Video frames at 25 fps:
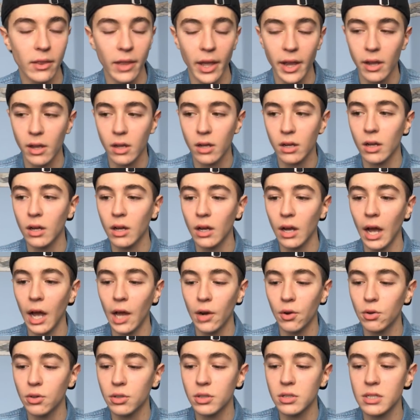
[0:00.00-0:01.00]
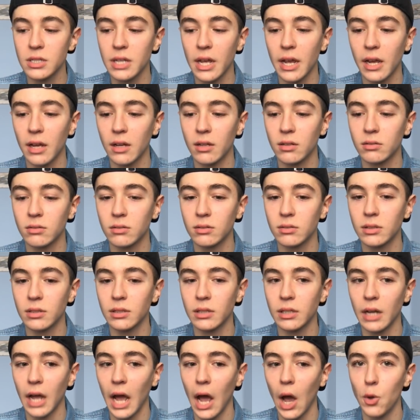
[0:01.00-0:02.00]
Like, I don't understand
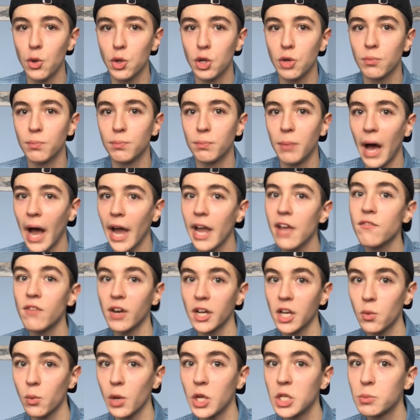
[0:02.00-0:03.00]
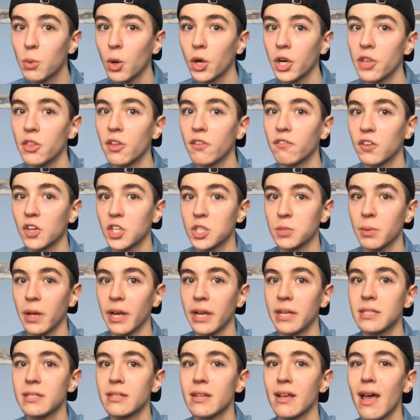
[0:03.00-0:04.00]
how you can buy a fucking Ouija board in the first
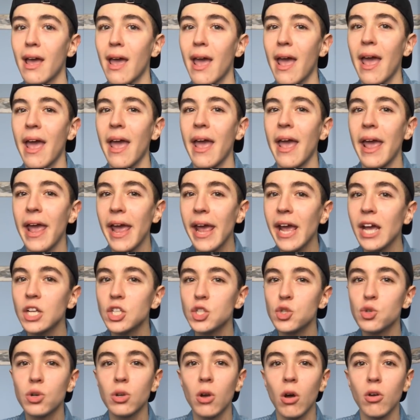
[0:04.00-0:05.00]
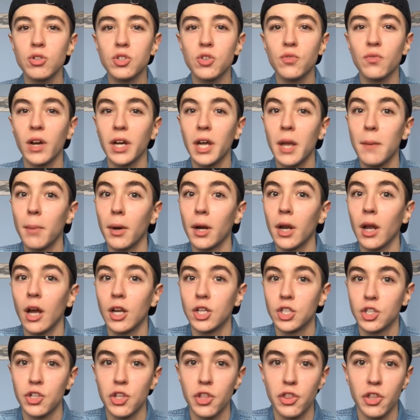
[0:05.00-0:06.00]
place, and you could also fucking put it
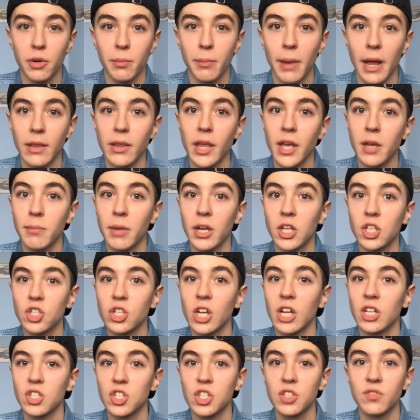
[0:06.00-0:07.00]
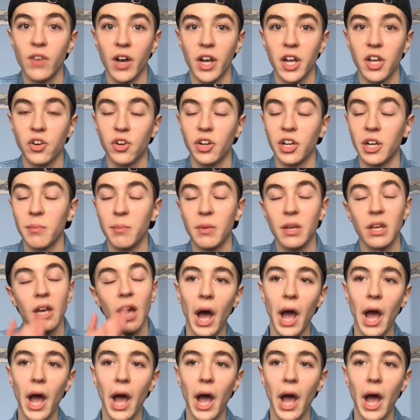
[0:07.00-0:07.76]
underneath your bed. Like, bitch, that's just fucking creepy.